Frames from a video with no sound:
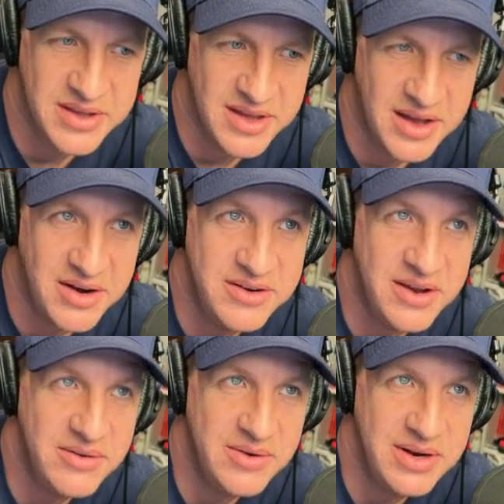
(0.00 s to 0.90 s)
are
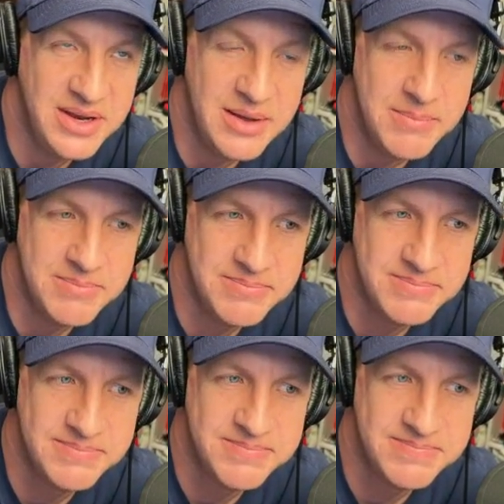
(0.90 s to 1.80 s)
downright dumb.
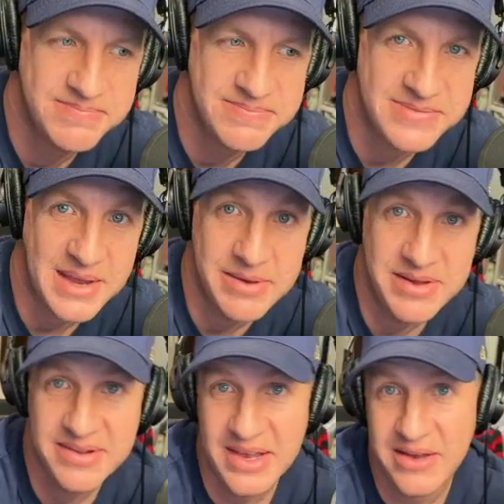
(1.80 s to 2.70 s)
I'm gonna
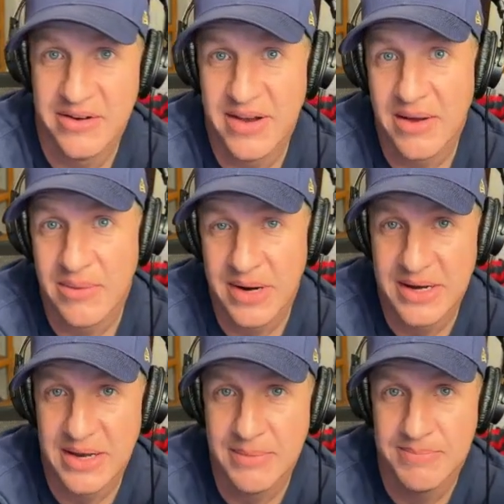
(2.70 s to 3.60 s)
say you're downright
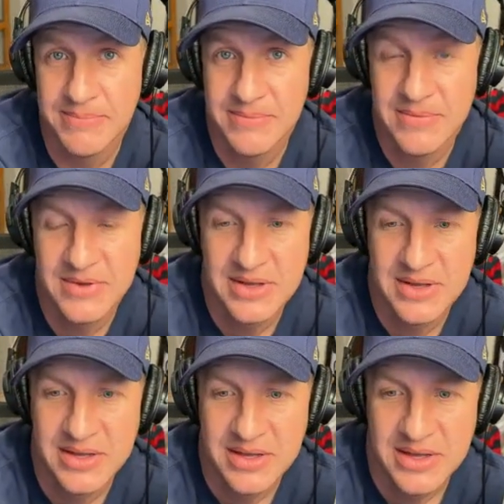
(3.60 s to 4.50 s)
dumb.
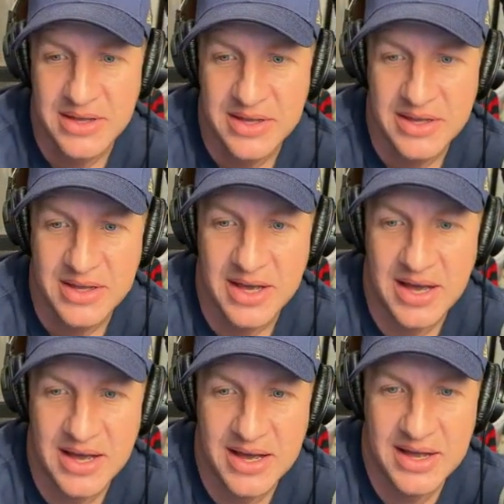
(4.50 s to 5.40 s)

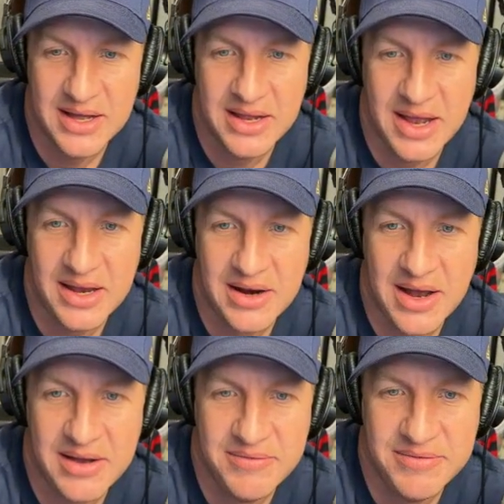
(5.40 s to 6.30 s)
Uh, I,
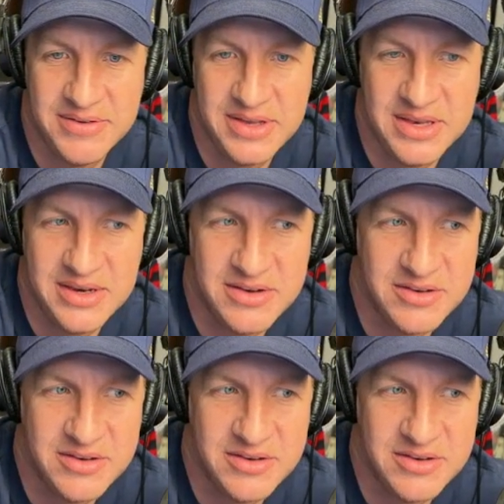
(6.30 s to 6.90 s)
I've seen